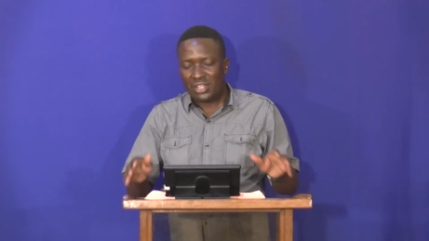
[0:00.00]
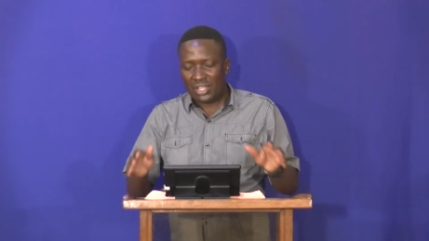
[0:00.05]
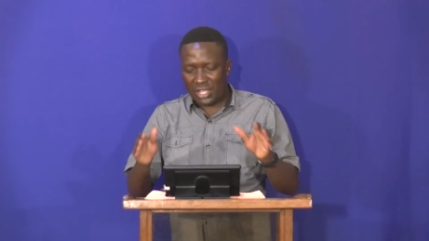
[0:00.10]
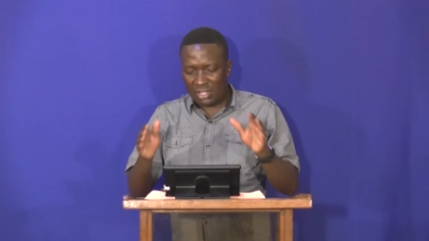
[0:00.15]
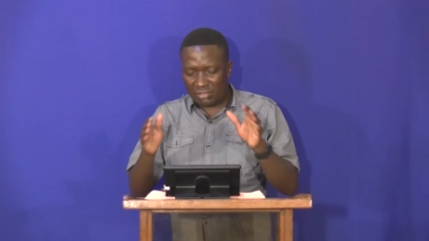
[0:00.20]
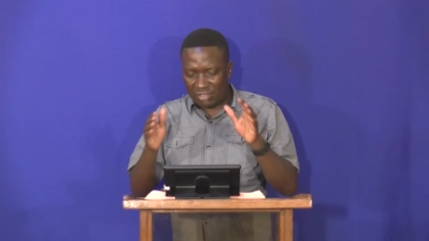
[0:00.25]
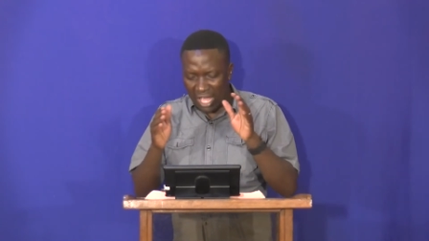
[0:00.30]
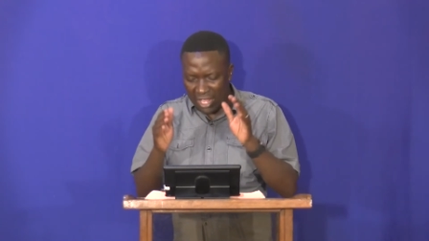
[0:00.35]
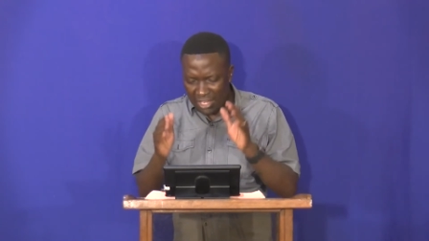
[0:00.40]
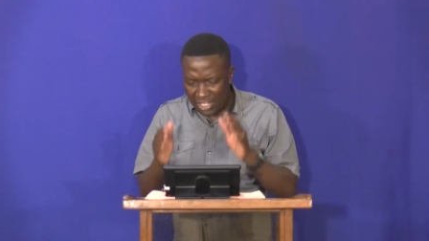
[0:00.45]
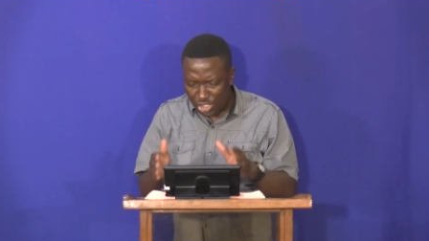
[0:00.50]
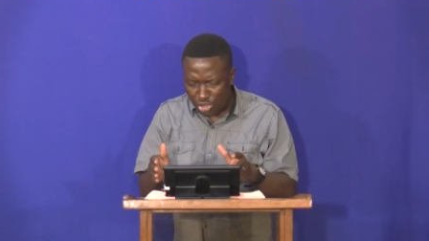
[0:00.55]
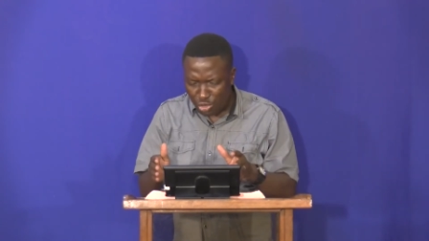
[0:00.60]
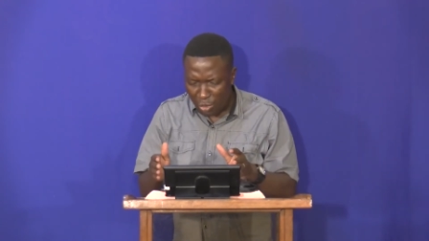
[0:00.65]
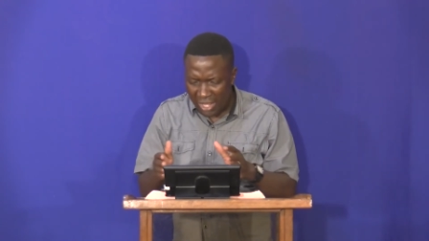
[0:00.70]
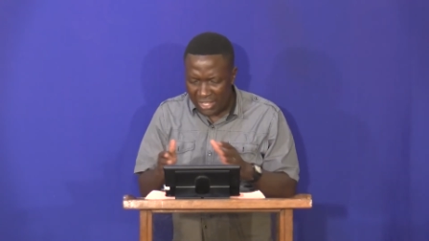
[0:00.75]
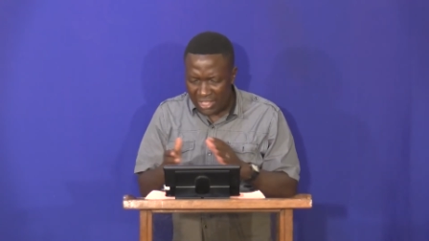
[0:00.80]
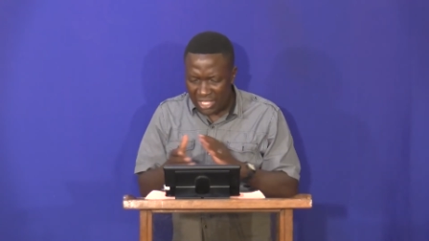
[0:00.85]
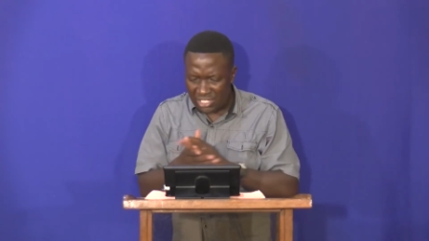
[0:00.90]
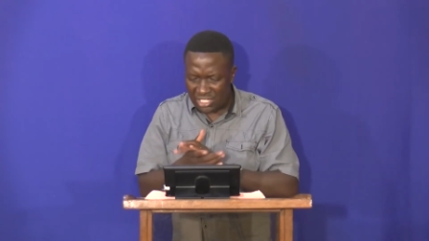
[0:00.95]
And that is
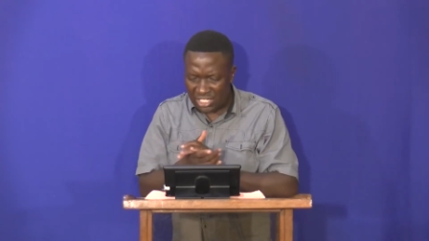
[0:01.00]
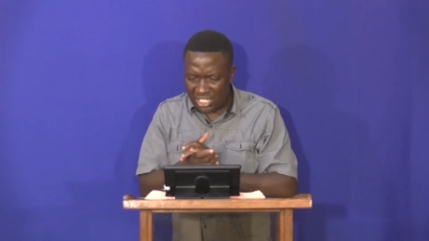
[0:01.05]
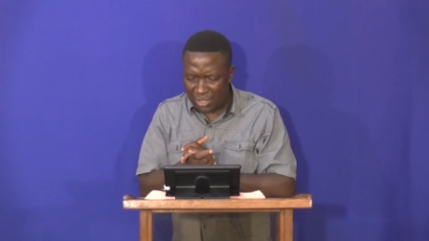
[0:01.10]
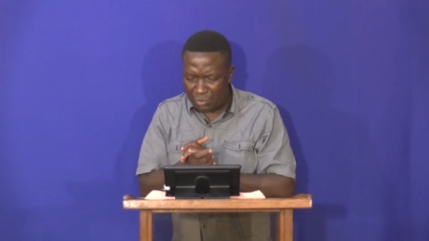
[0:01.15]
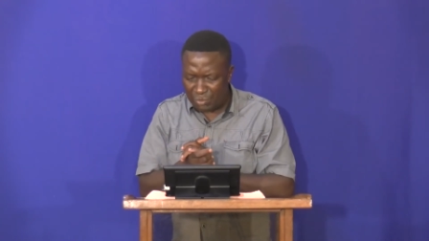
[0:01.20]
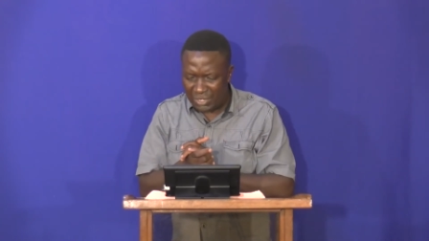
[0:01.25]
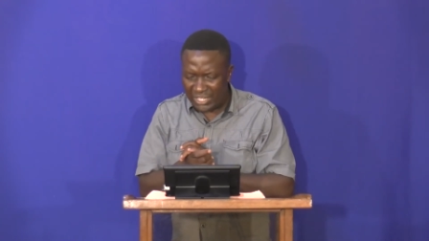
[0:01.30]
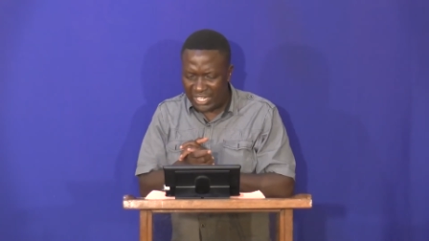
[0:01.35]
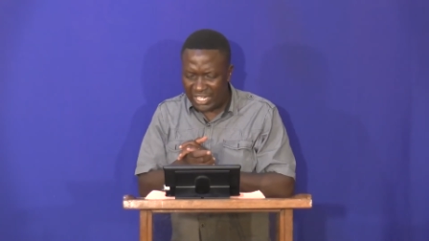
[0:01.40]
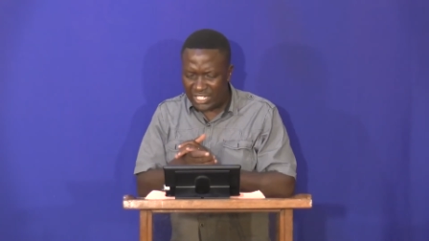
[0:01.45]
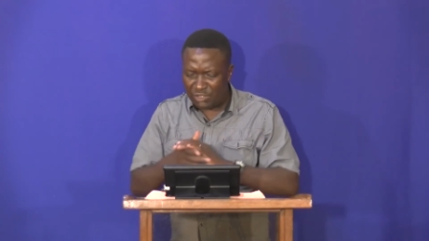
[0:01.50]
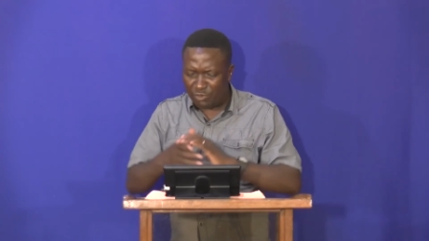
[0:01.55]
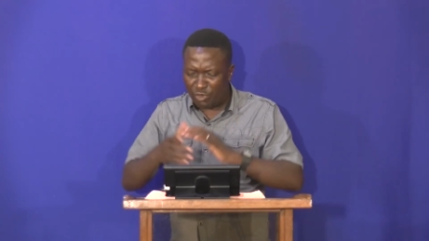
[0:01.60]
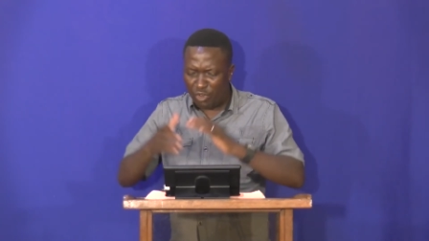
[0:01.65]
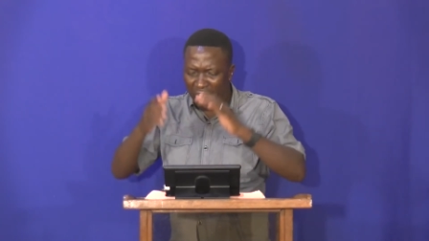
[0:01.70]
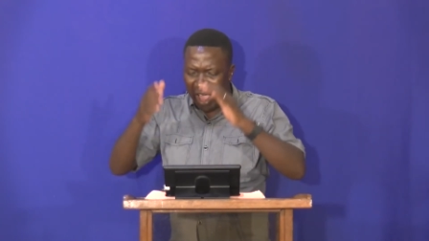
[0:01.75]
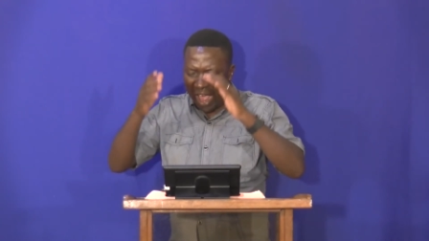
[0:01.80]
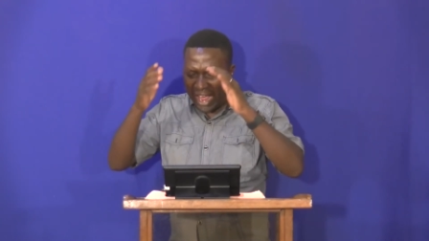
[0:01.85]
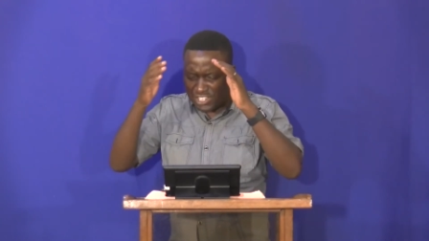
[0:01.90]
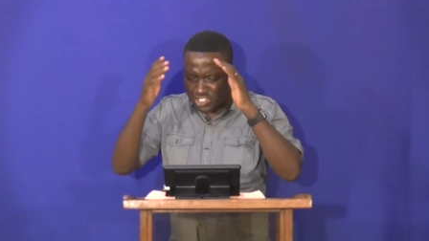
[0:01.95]
why the scripture says,
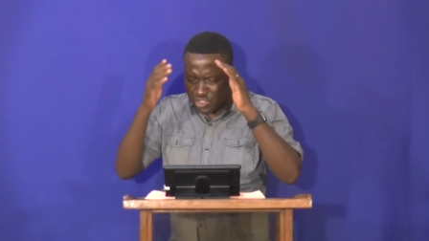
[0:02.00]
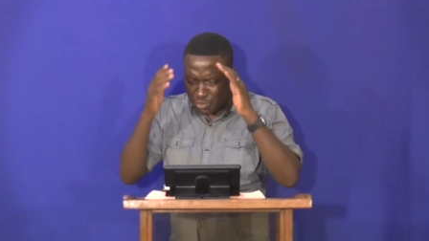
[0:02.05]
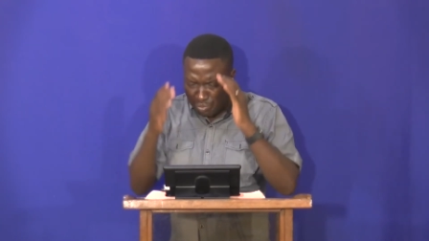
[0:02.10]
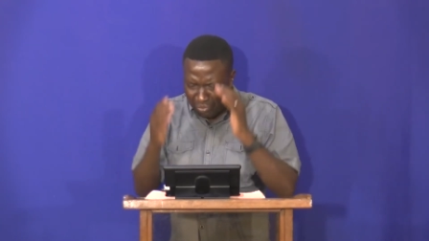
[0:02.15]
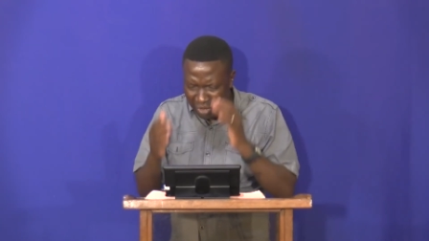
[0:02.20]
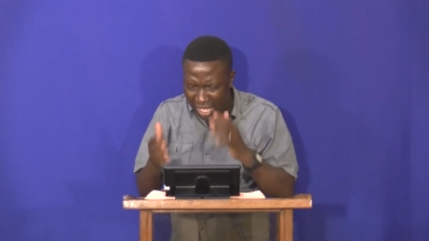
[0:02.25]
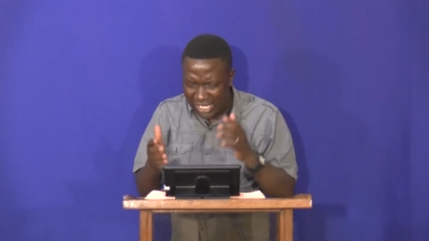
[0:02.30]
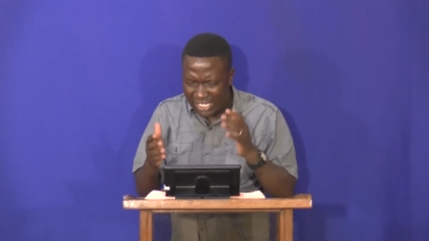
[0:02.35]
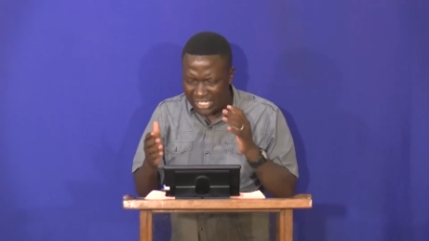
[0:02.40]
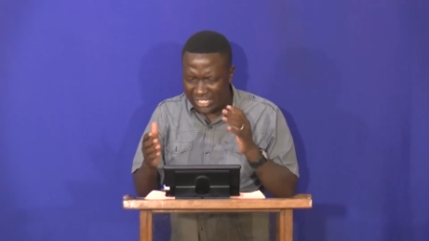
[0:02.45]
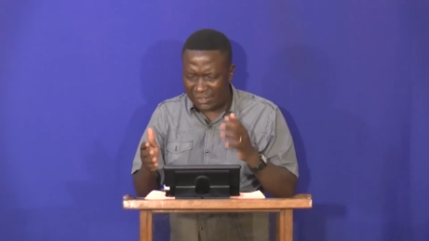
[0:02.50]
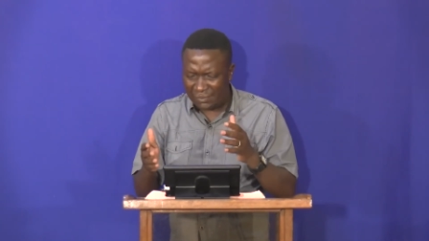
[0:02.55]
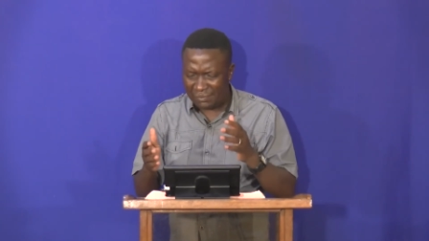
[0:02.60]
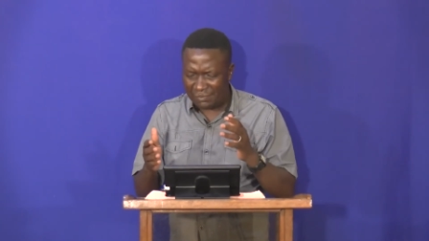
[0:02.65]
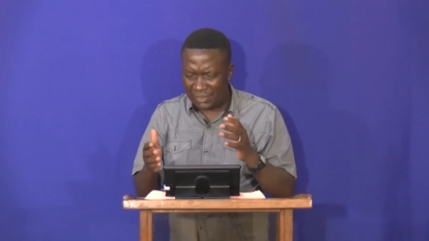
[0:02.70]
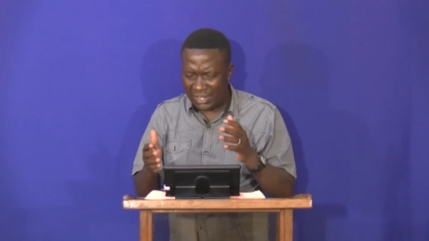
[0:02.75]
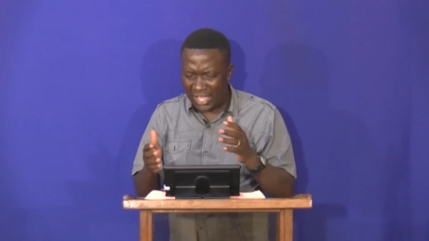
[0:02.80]
For as many